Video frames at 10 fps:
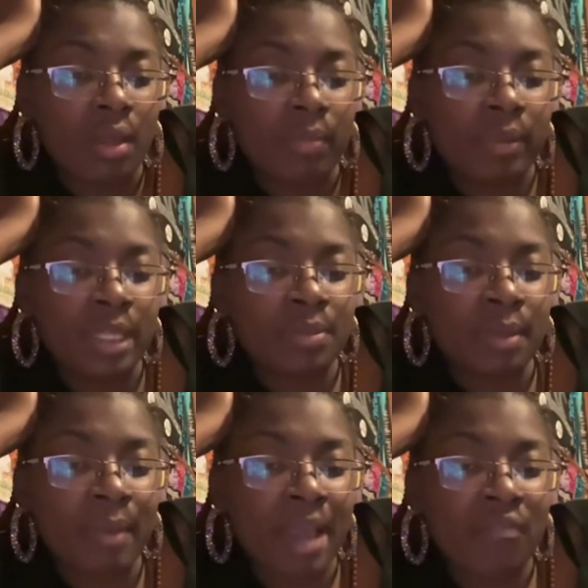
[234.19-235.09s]
Please be
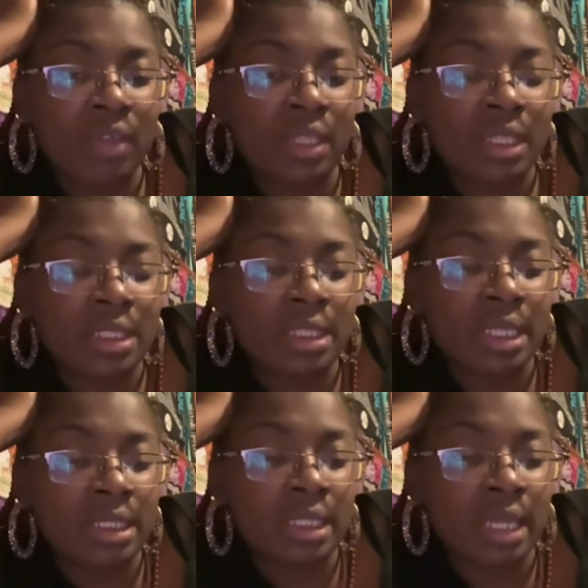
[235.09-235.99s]
mindful in this
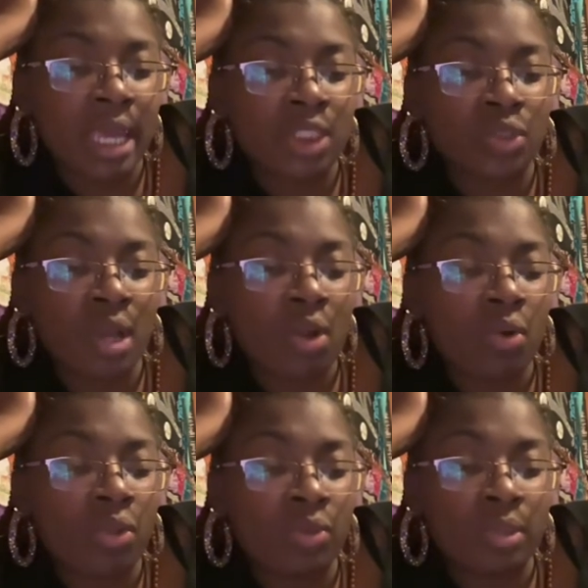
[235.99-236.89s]
season as you are
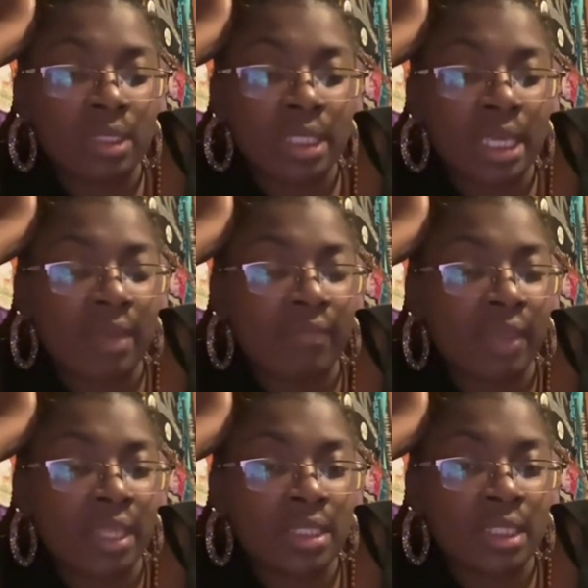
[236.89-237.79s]
going through these
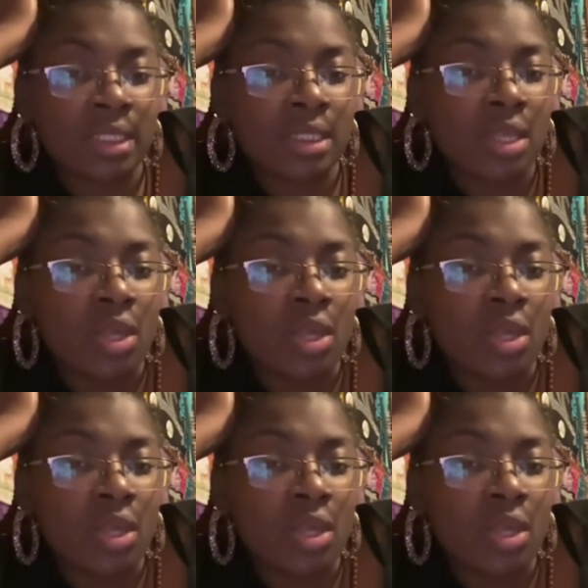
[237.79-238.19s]
inconveniences.